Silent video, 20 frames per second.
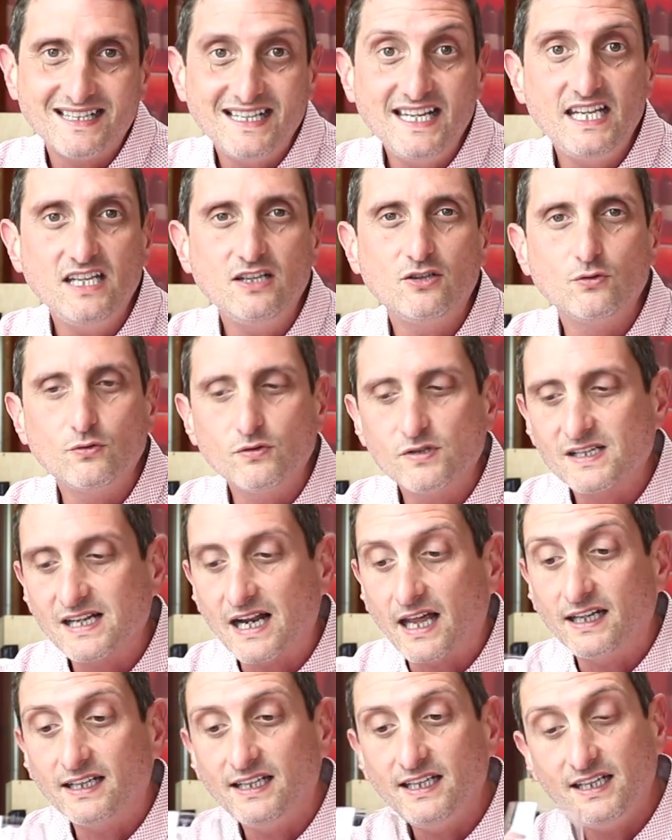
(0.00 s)
lead to
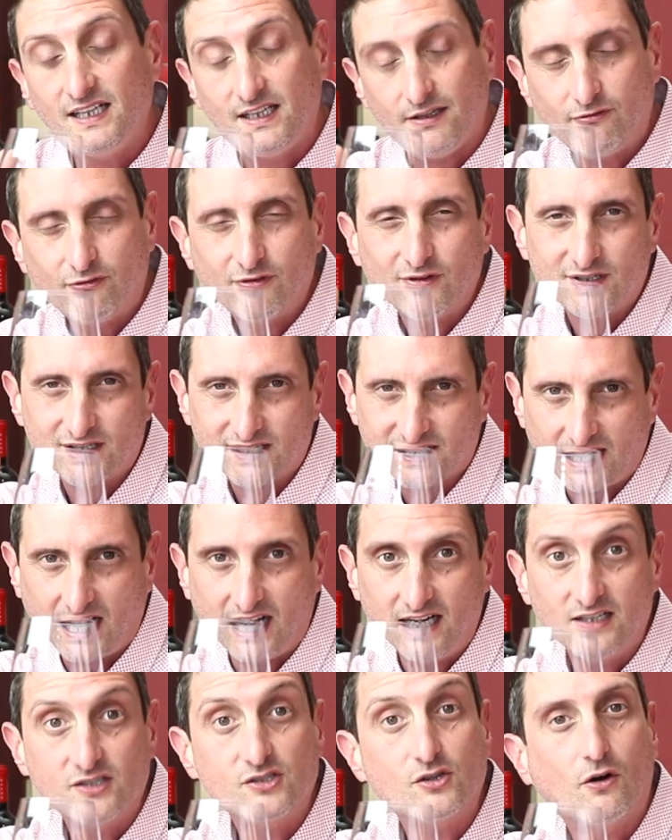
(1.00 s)
slightly different
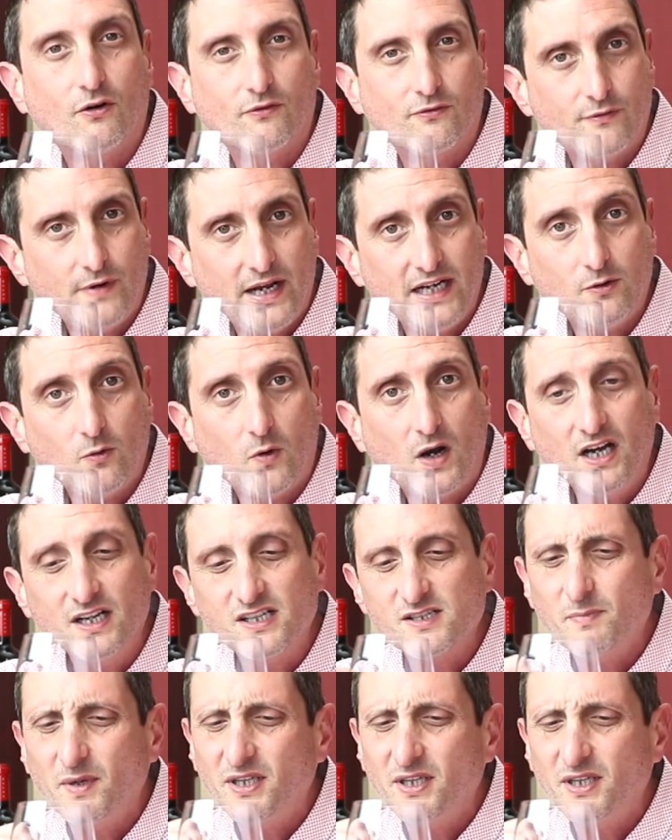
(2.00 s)
styles of red wines,